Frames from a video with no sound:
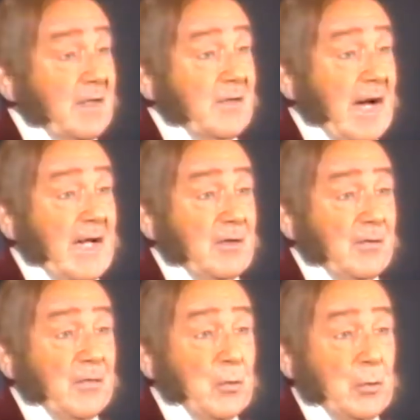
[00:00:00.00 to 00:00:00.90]
And I
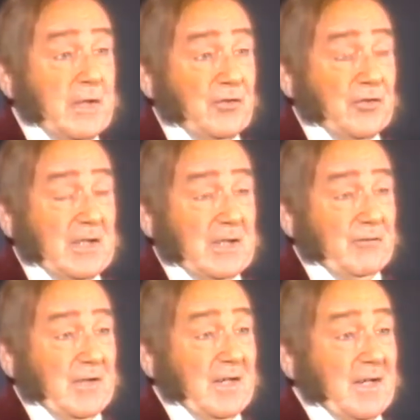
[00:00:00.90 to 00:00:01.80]
did squeeze
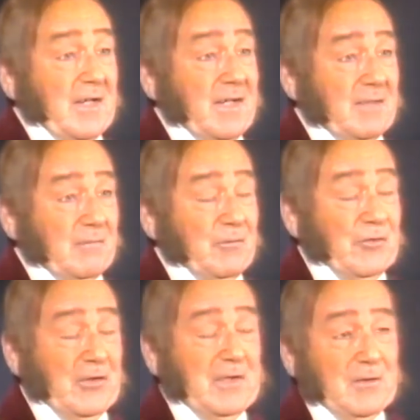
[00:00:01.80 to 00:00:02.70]
her finger,
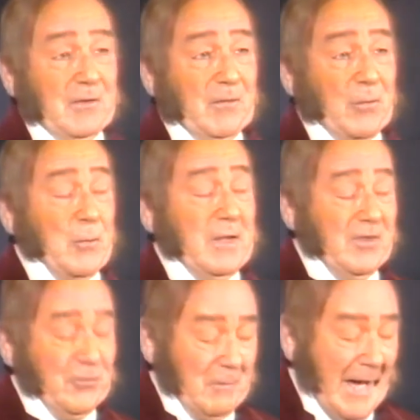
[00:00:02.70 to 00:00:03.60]
and she did
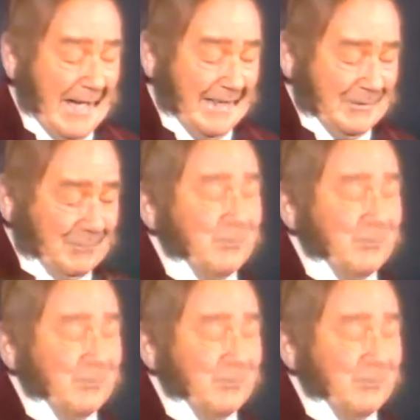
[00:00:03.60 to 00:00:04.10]
squeeze mine.